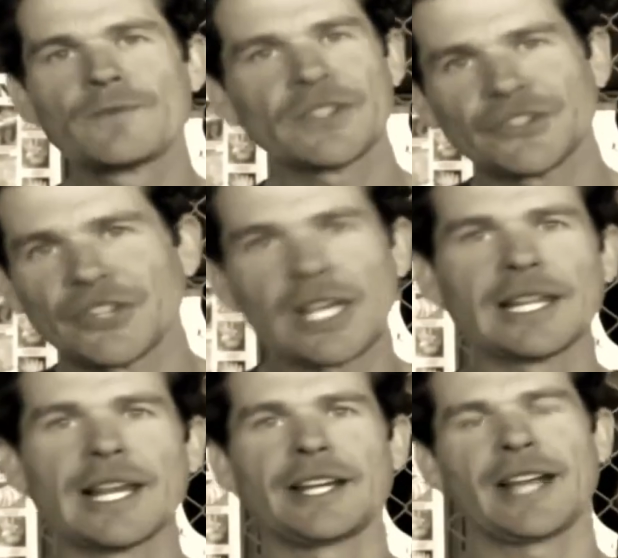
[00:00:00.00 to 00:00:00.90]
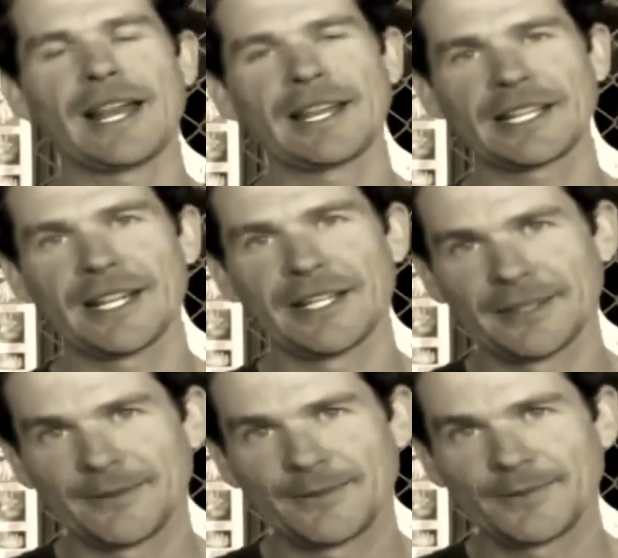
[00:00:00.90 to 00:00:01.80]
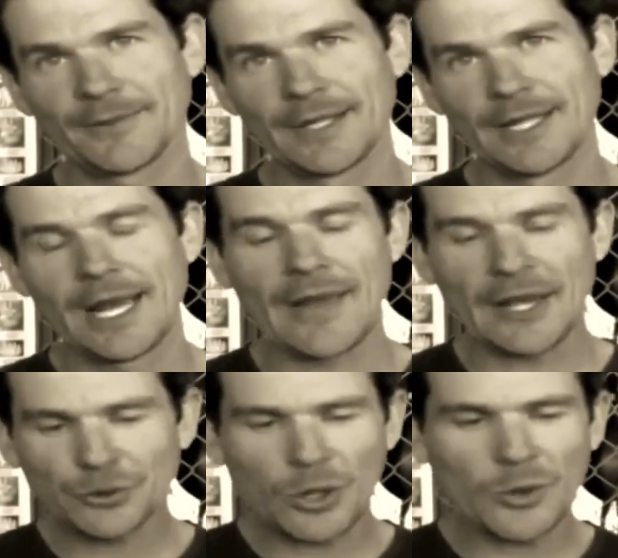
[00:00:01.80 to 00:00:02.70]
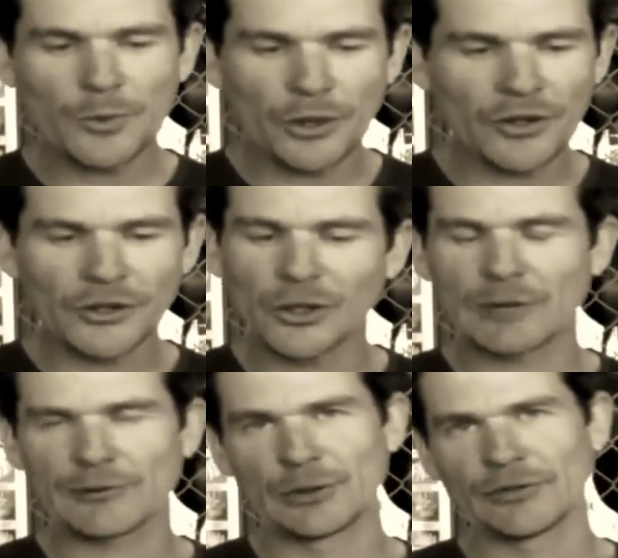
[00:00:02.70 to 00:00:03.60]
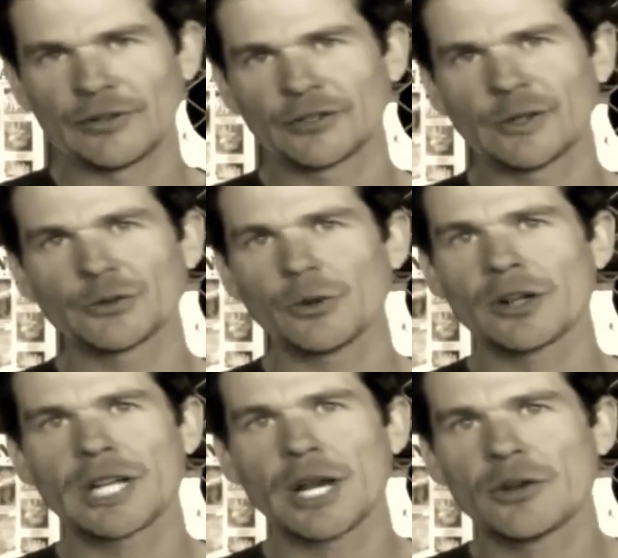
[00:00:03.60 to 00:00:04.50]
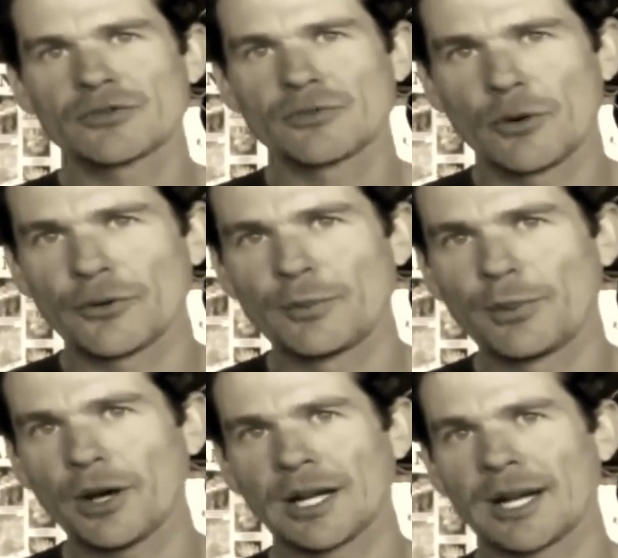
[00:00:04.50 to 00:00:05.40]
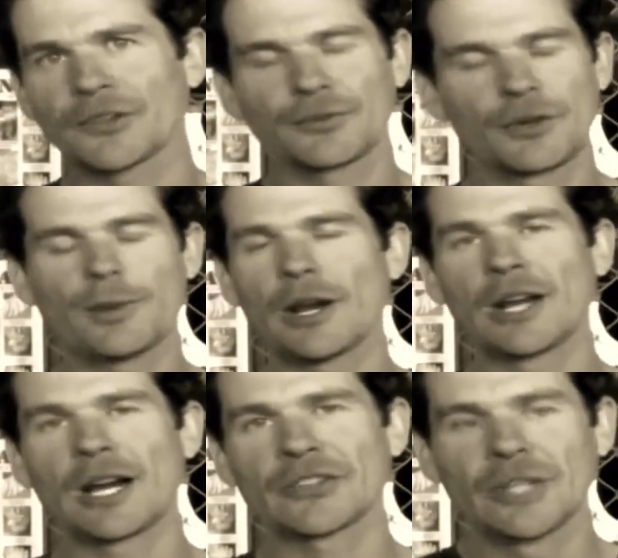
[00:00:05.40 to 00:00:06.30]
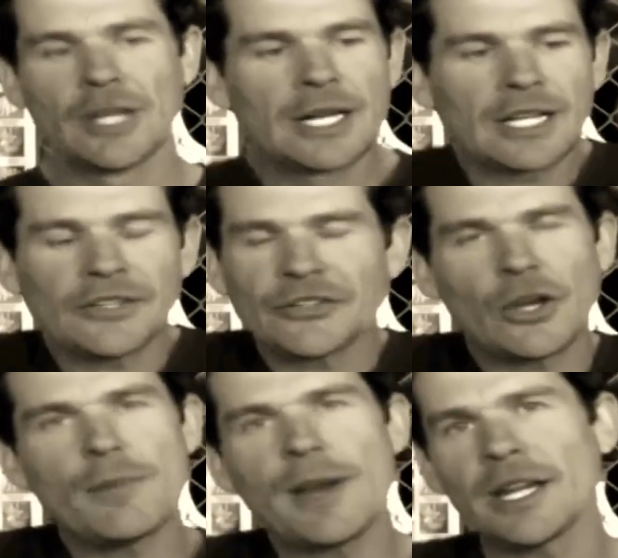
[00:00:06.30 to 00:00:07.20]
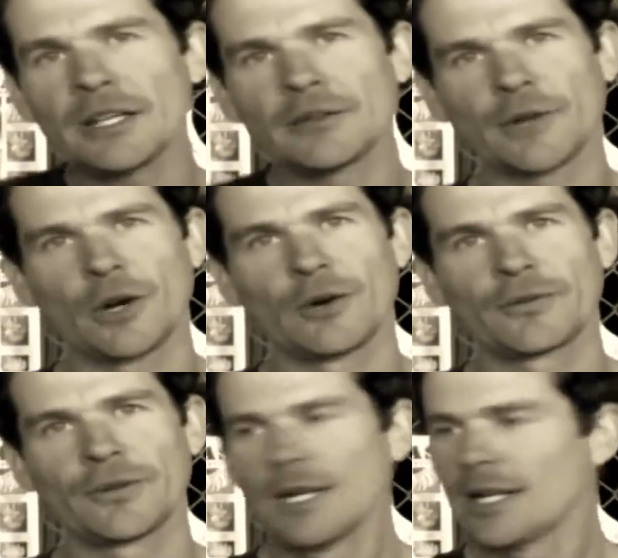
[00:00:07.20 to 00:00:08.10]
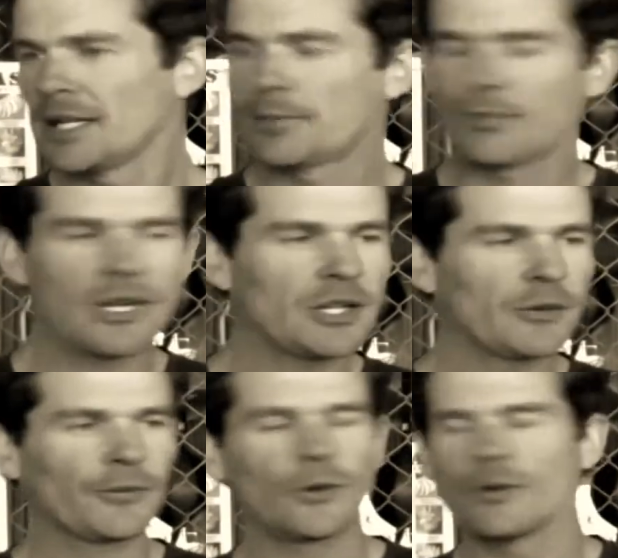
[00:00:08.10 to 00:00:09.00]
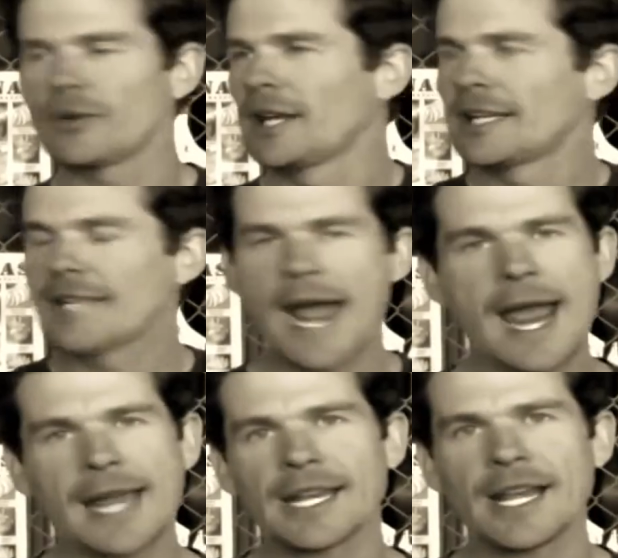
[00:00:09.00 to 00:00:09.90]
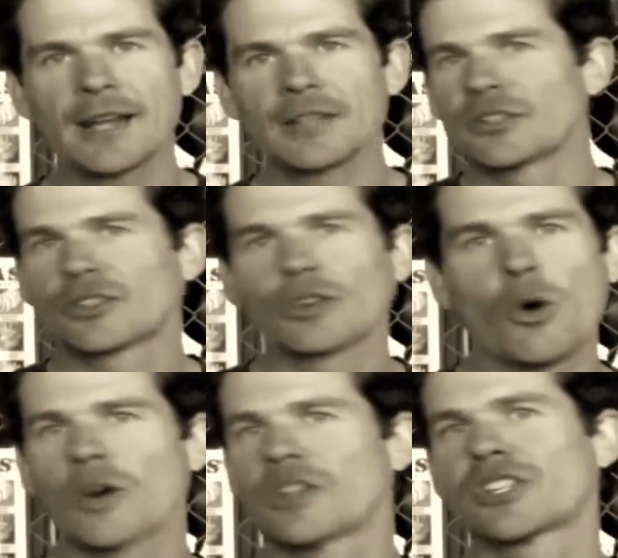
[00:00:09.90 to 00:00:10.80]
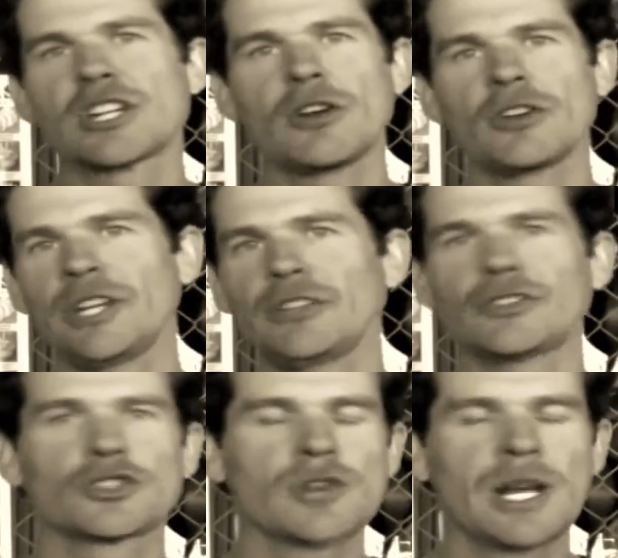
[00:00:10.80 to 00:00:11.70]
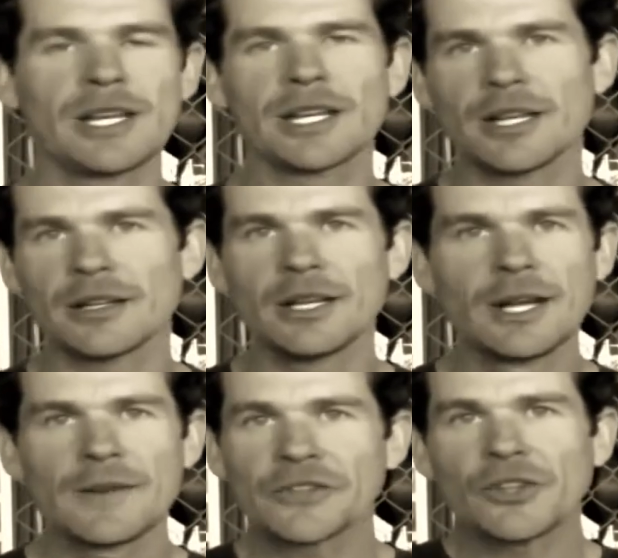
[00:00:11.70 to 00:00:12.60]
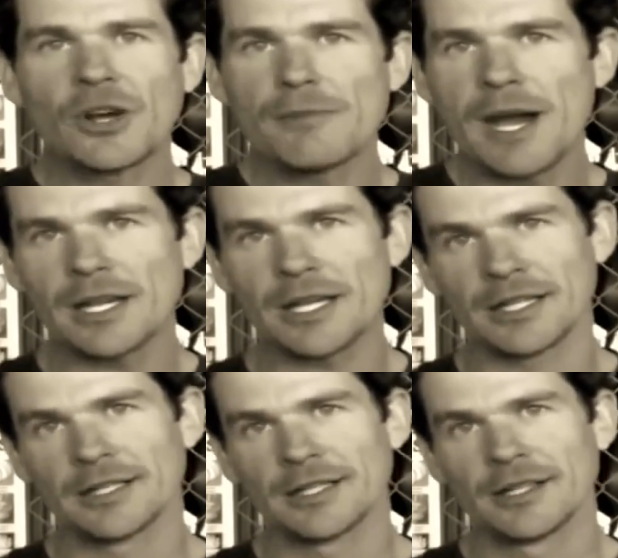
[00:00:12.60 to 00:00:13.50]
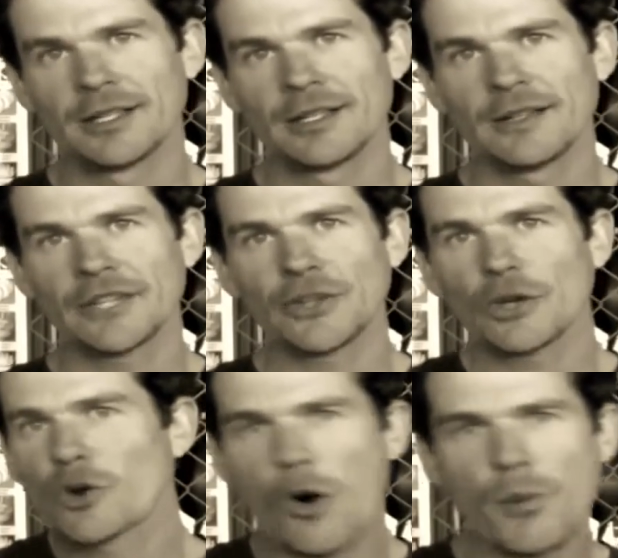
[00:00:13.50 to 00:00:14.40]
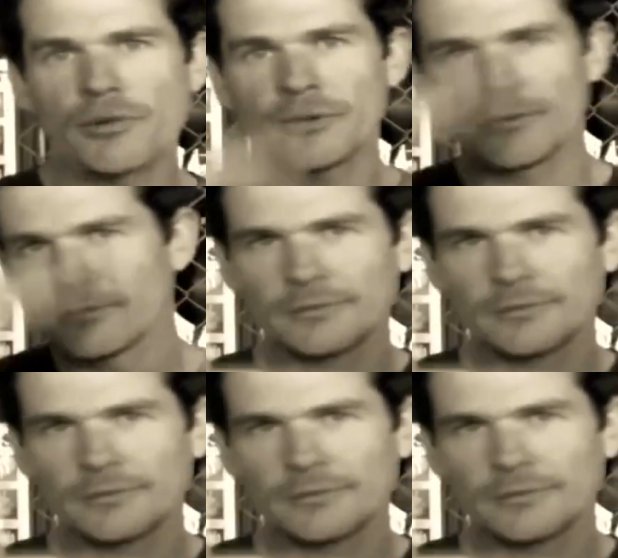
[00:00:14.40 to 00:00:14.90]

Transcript: see you later, alligator. And that's why we put on the Thai Fruit Festival. That's why I encourage raw food potlucks, fruit potlucks, because there's no money involved. You bring your food, you hang out, you talk, you share ideas, you train together. There's no money. There's no corporate,